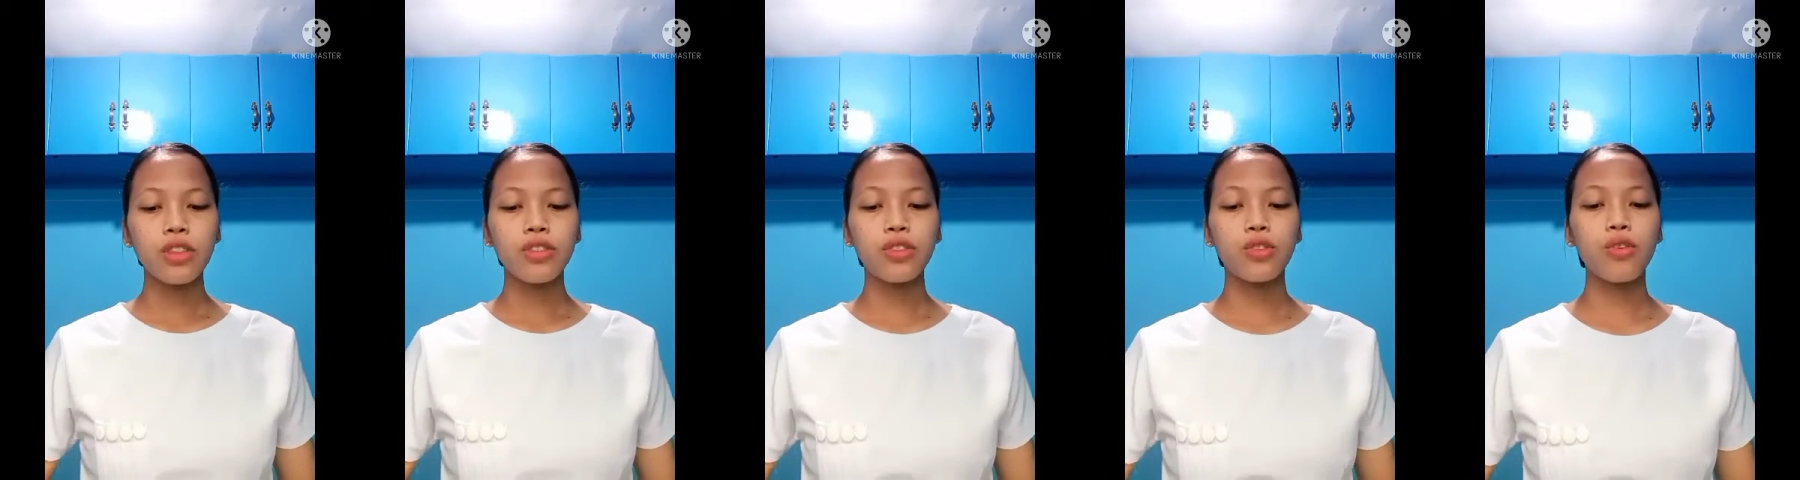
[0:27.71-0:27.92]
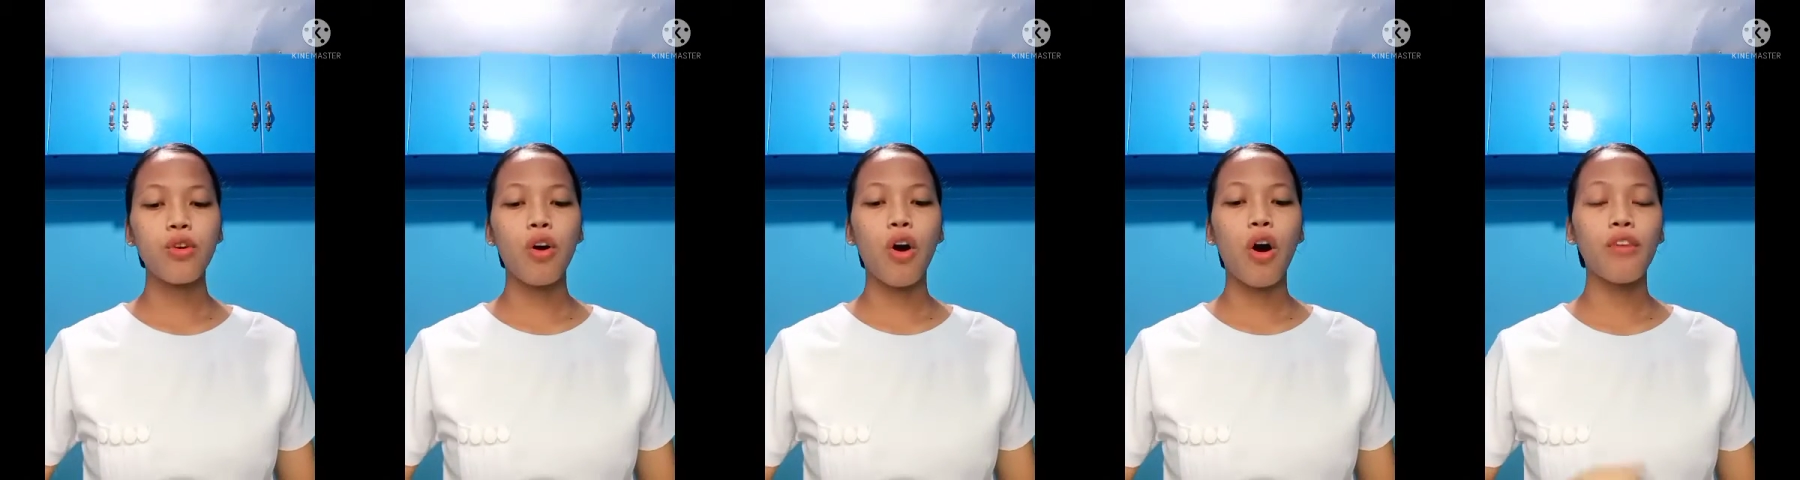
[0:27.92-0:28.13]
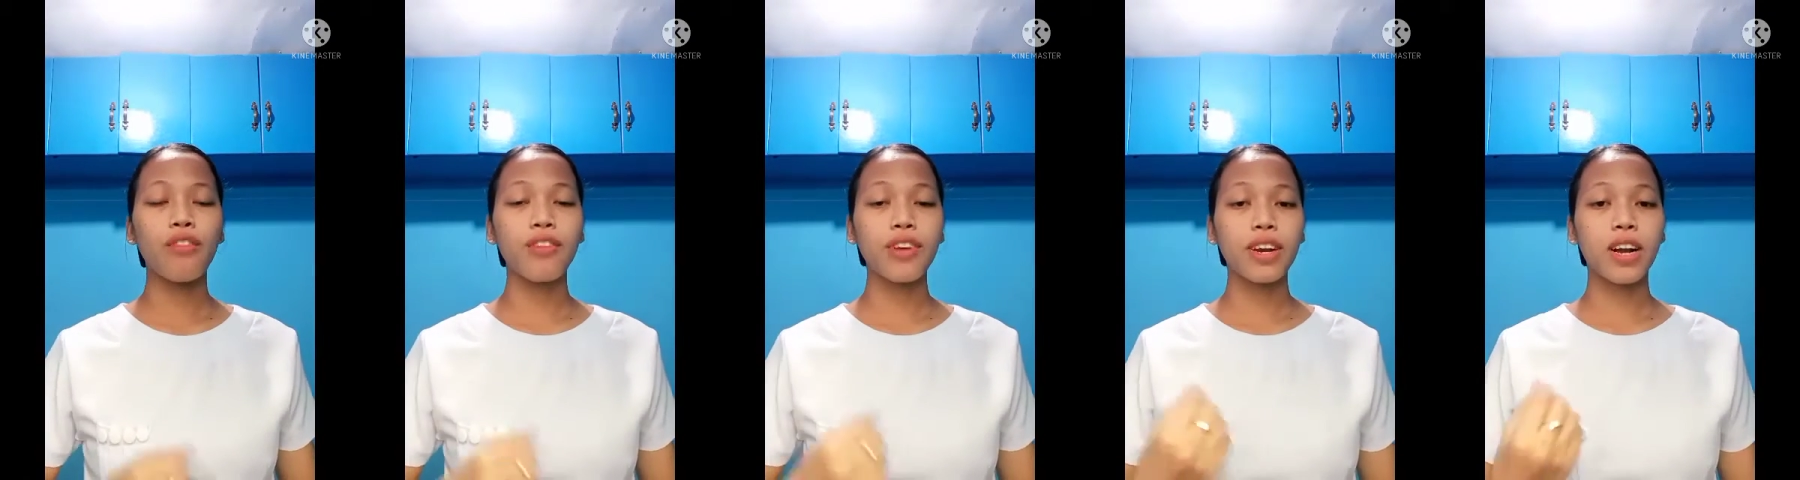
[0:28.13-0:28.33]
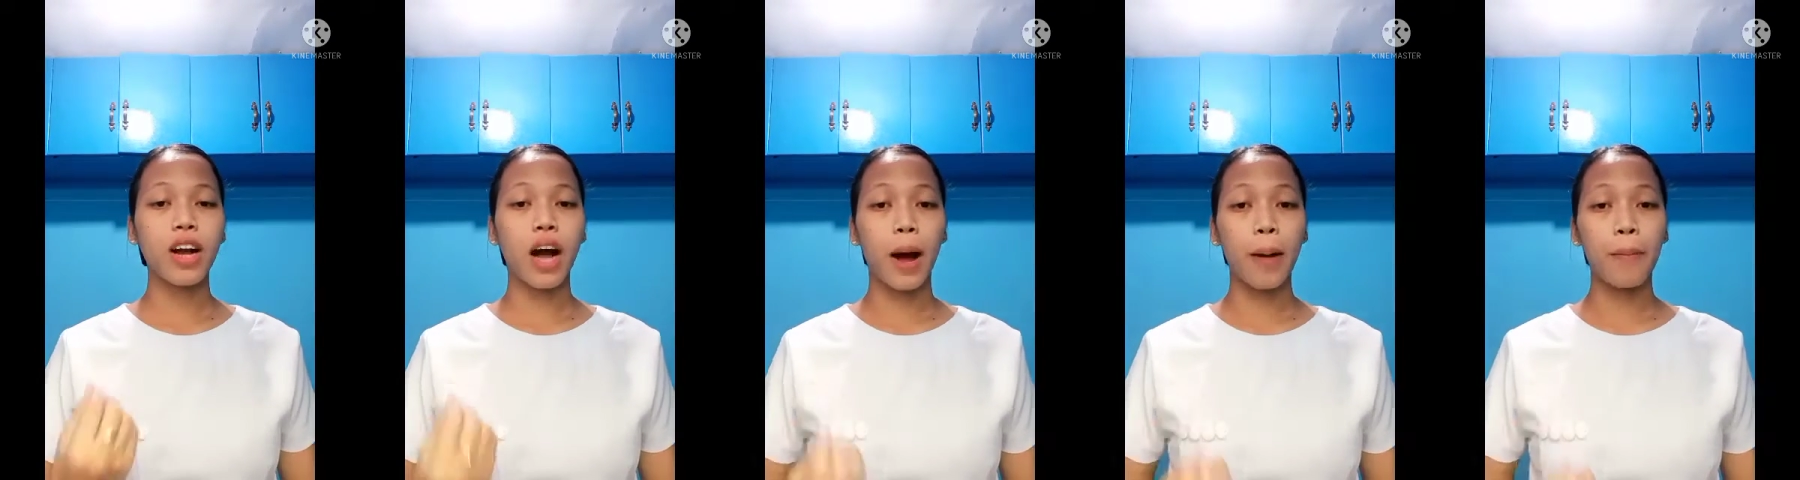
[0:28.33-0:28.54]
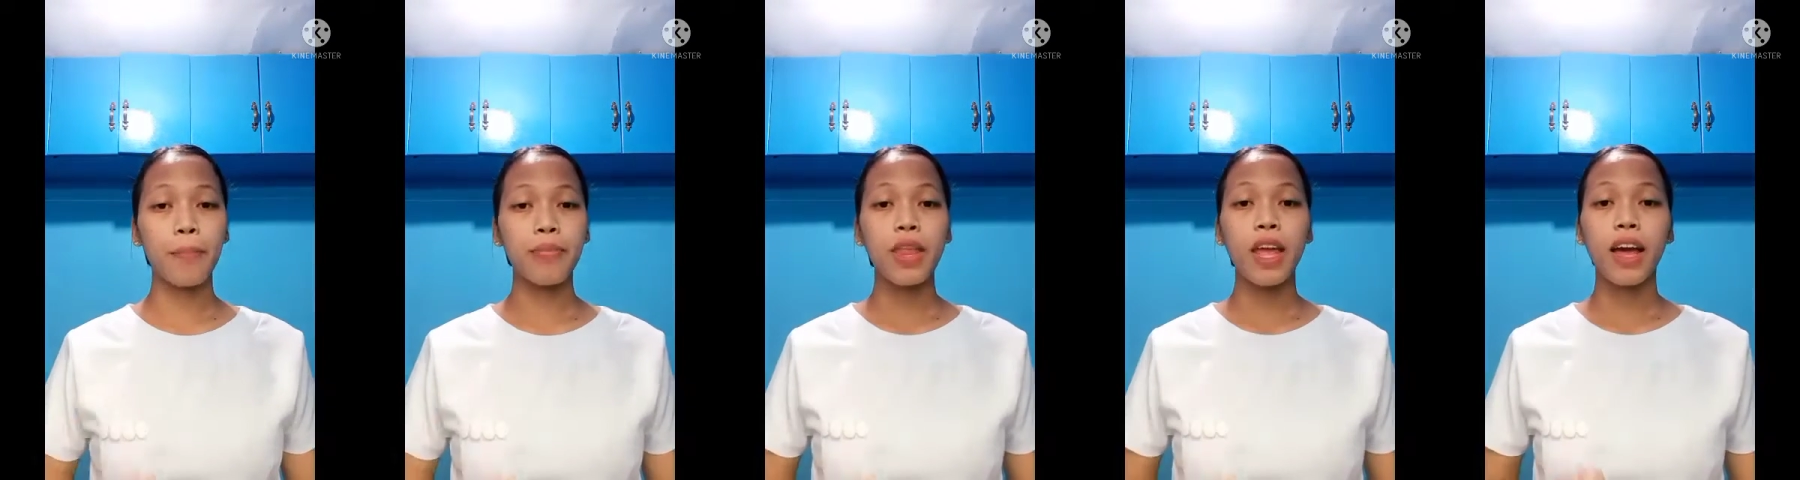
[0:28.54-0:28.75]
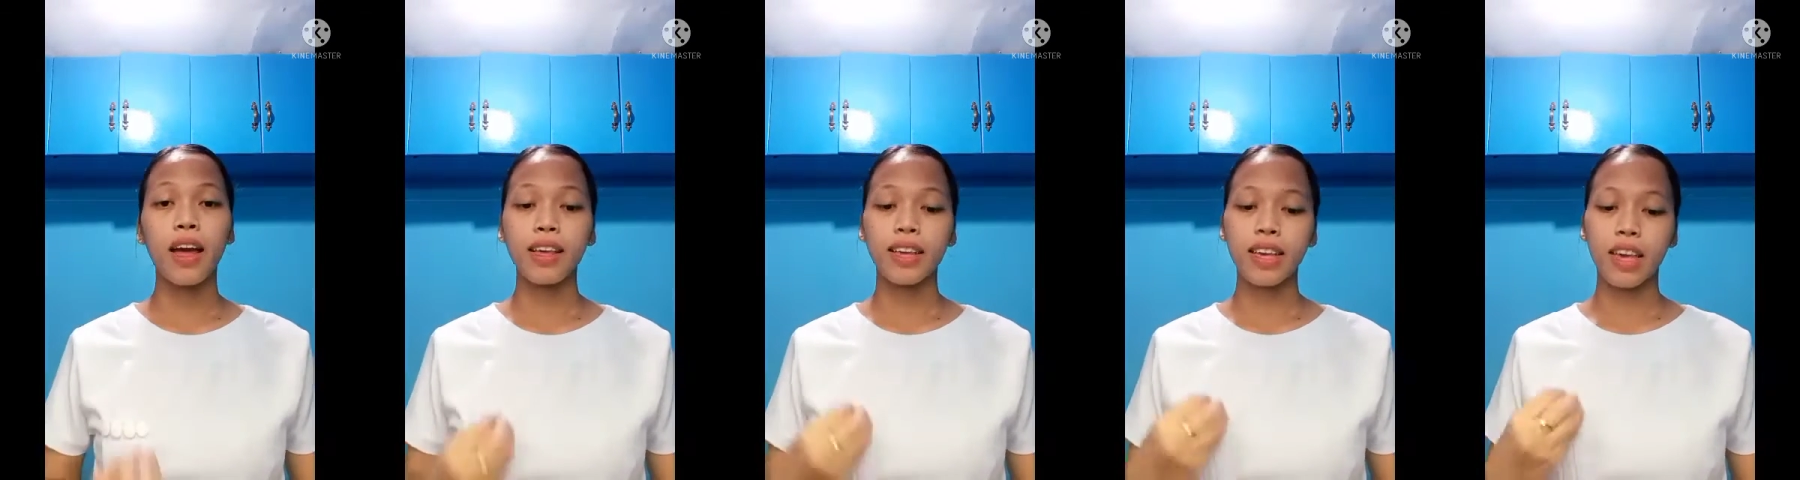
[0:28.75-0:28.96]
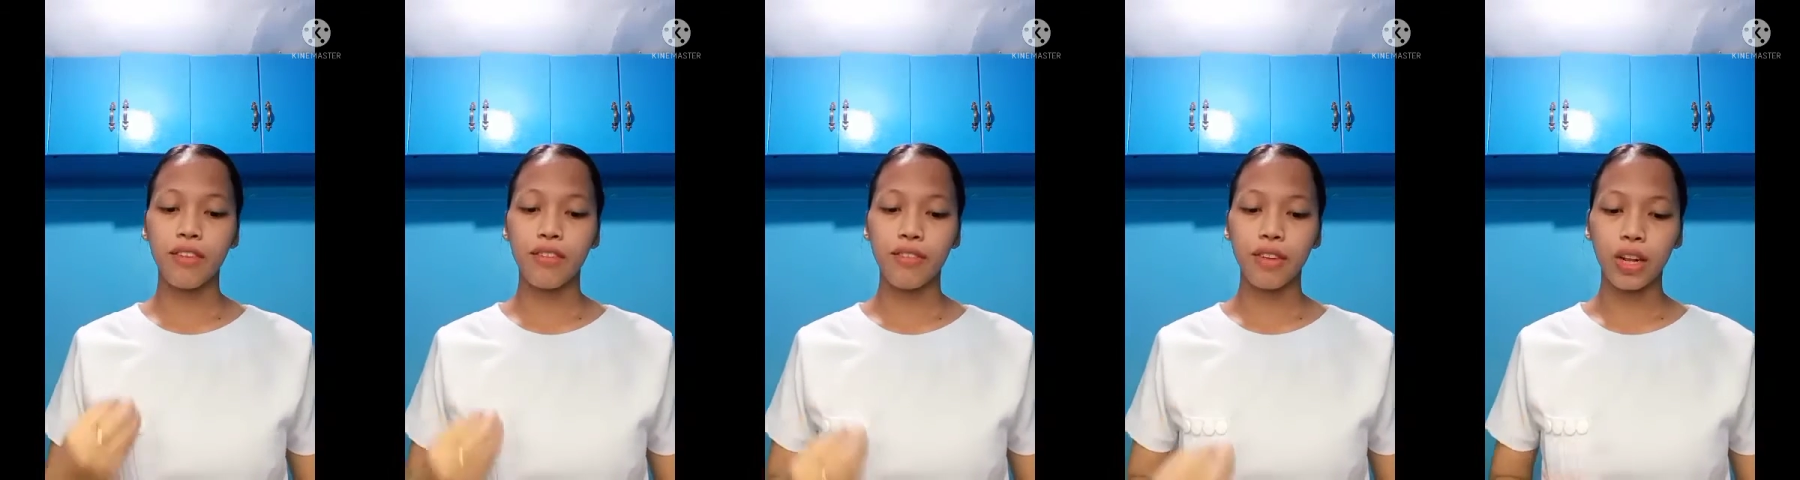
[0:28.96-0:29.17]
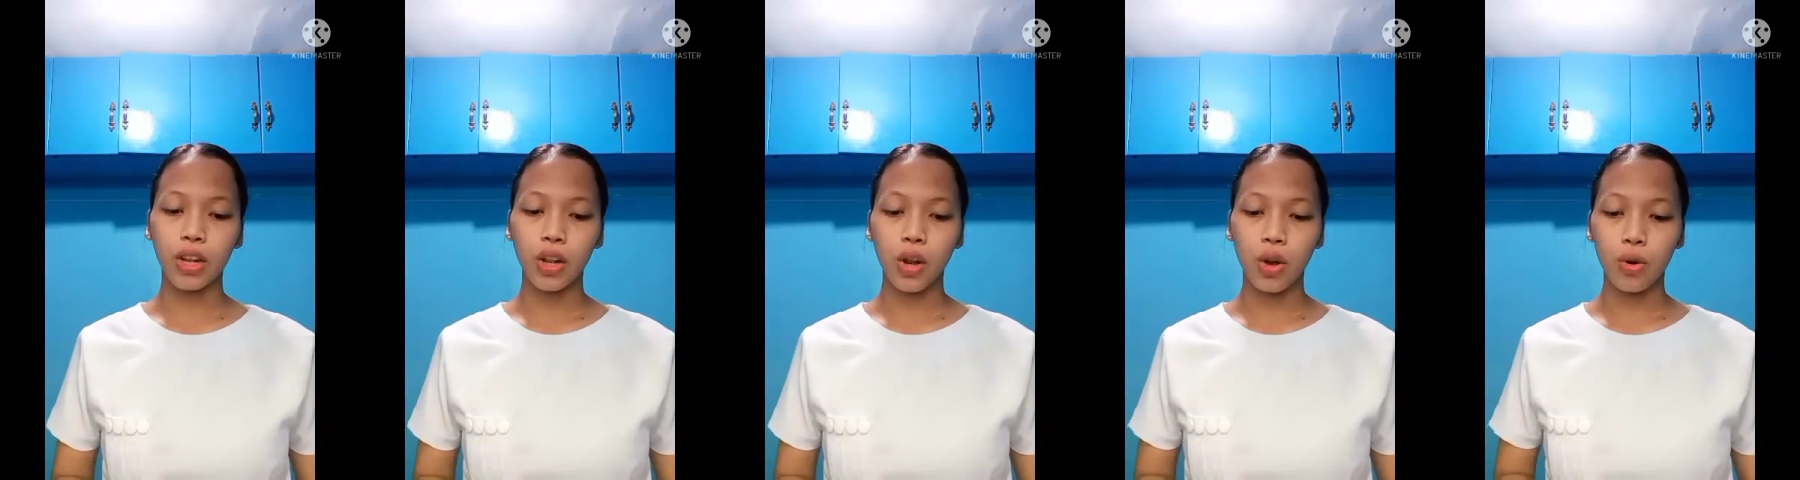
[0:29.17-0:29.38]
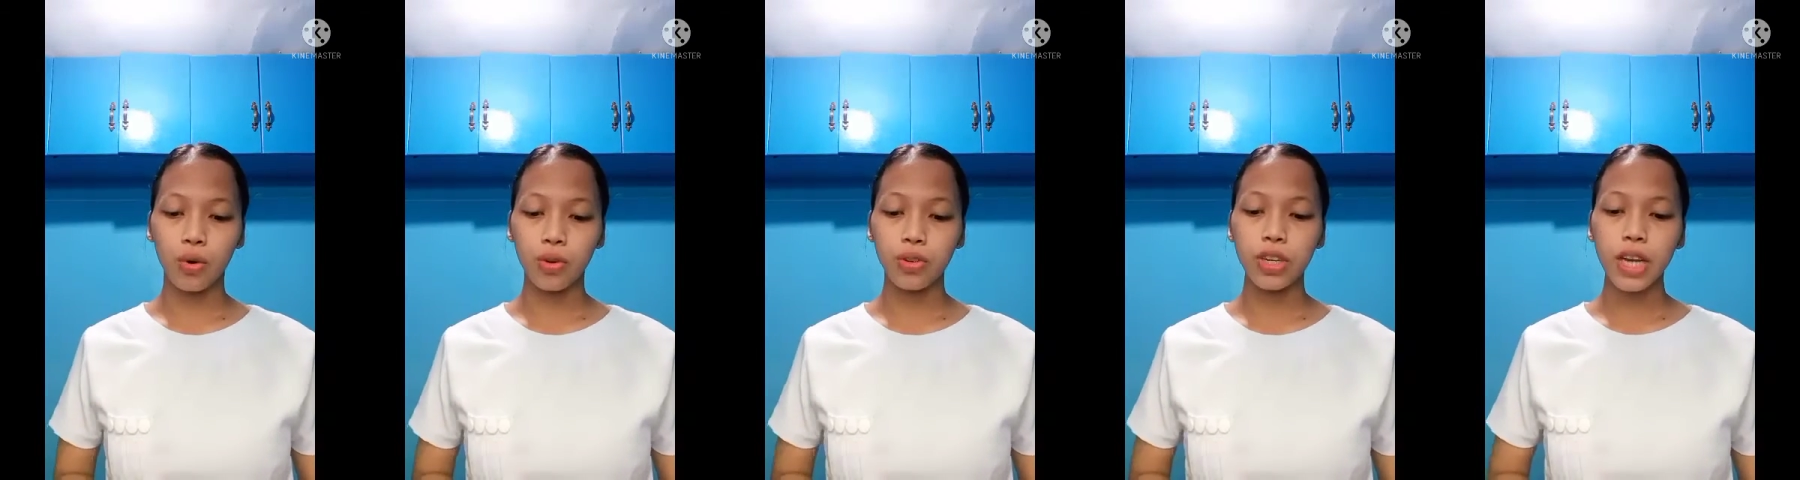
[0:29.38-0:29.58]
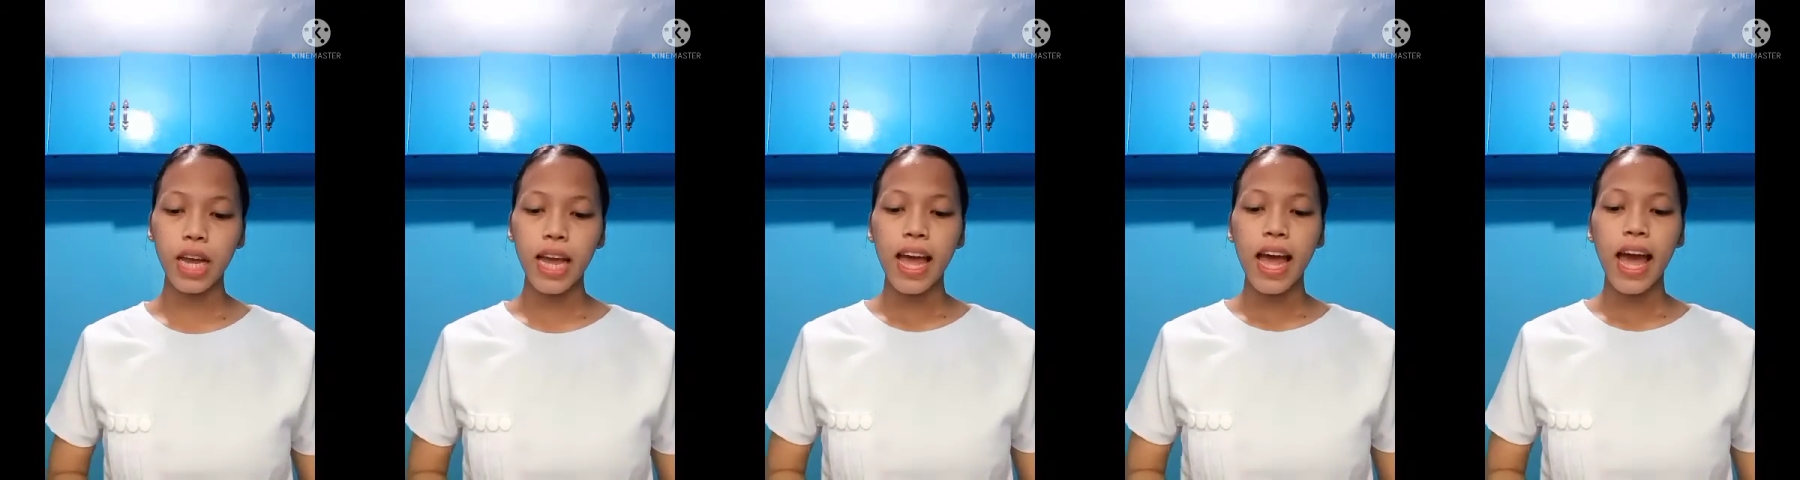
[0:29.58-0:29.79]
to overcome a given
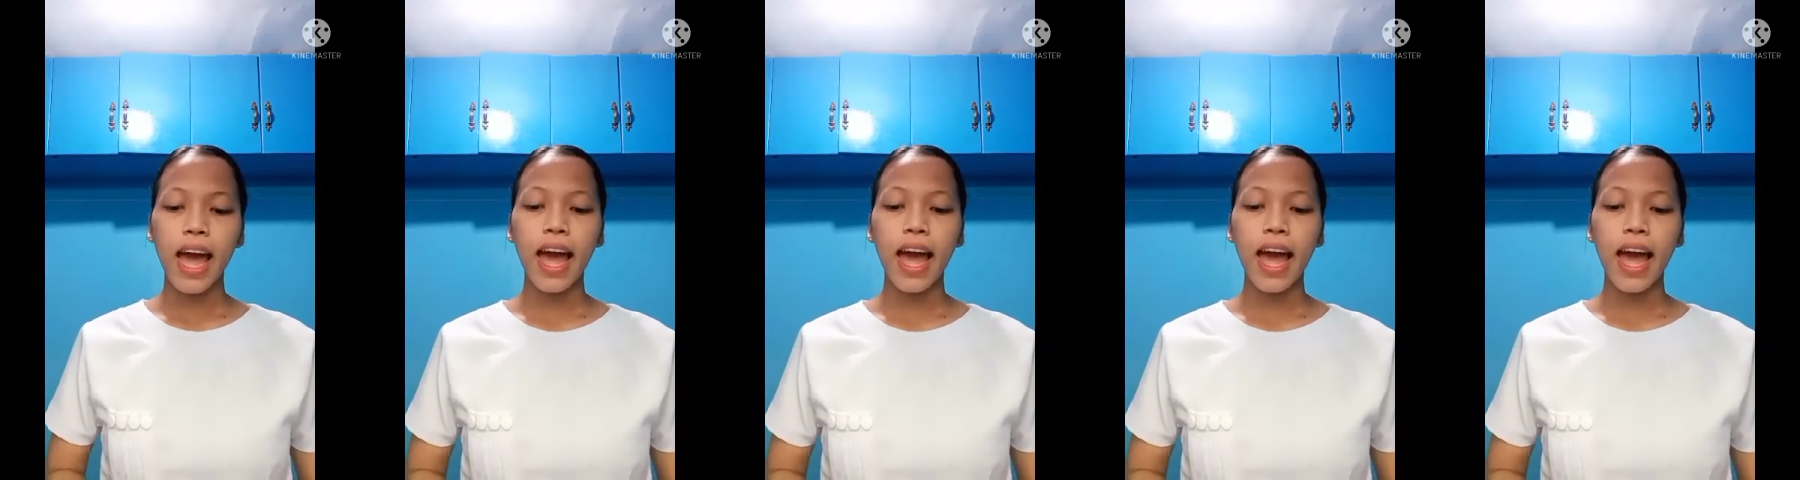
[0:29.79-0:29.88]
load